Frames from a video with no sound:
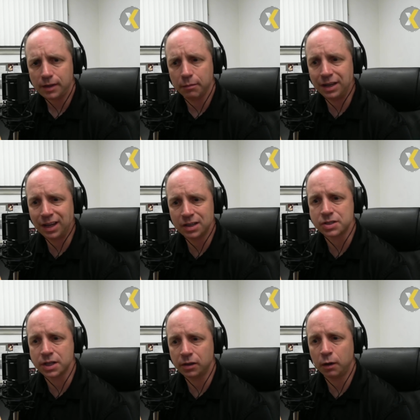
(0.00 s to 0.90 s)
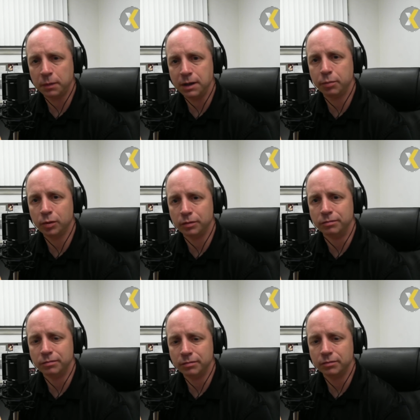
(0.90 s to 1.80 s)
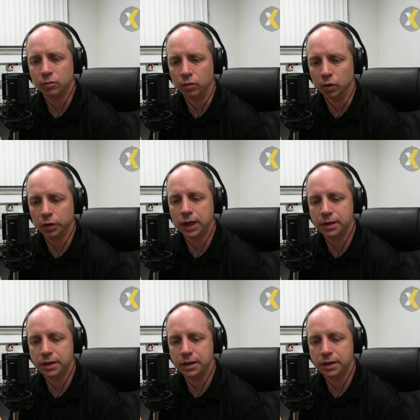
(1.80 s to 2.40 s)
because there are people looking